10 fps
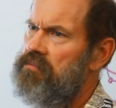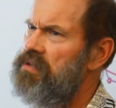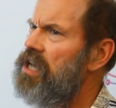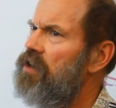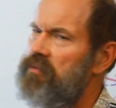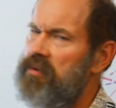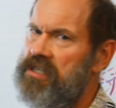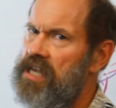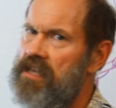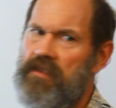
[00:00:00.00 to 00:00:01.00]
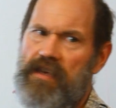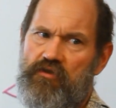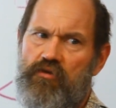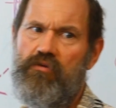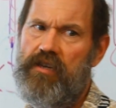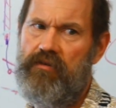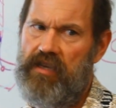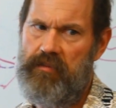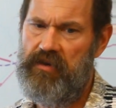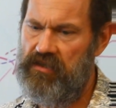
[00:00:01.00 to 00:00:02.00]
be careful about taking things
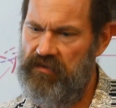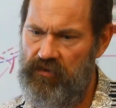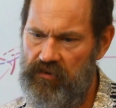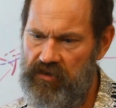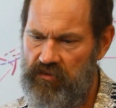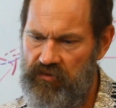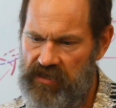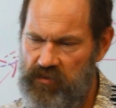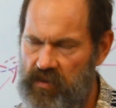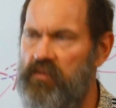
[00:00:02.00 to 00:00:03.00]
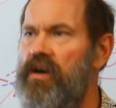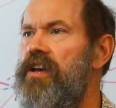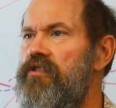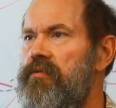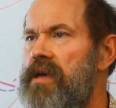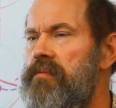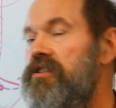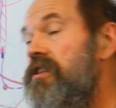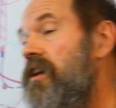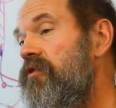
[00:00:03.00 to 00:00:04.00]
literally, because if you only do things one way, you may miss
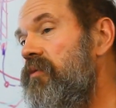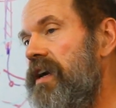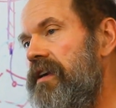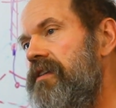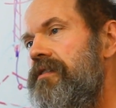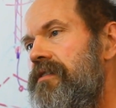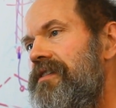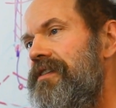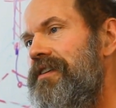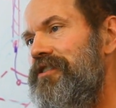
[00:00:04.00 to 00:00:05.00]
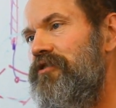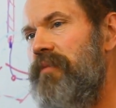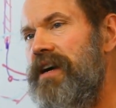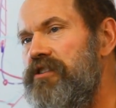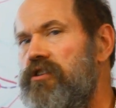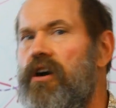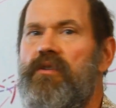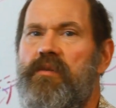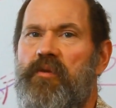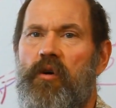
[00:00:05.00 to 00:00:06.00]
the other way. So your mind should
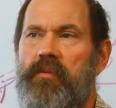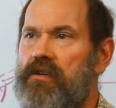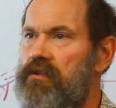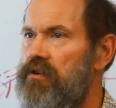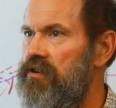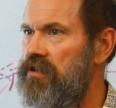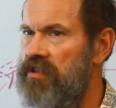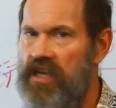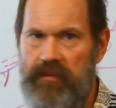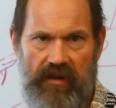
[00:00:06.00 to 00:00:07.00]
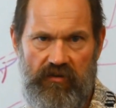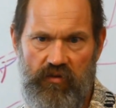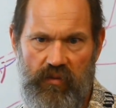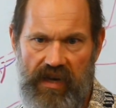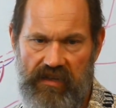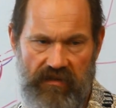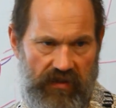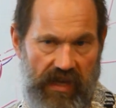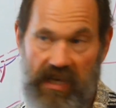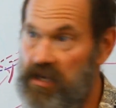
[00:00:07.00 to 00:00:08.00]
always be open to learn and think about new ways of
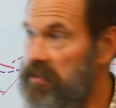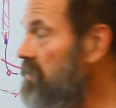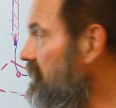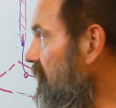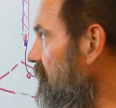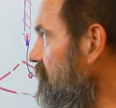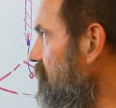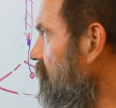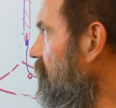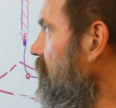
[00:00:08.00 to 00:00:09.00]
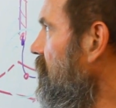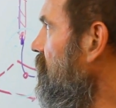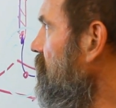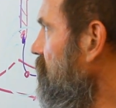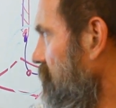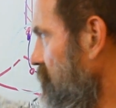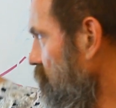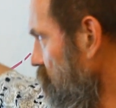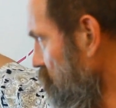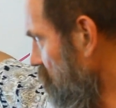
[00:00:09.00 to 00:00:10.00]
thinking about things.
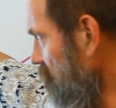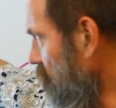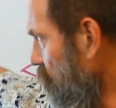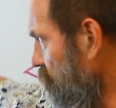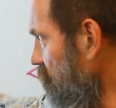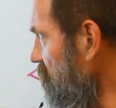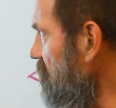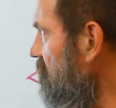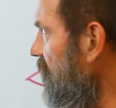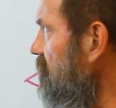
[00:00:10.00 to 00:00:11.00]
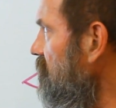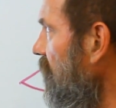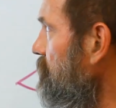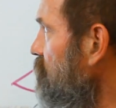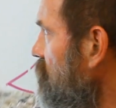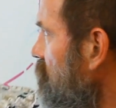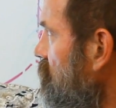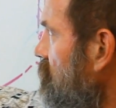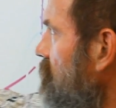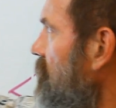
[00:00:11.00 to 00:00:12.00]
You can go through these 10 steps
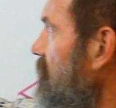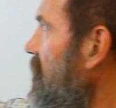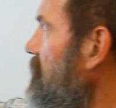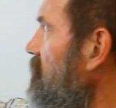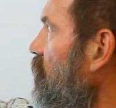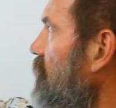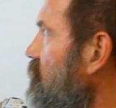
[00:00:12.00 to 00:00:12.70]
and maybe more.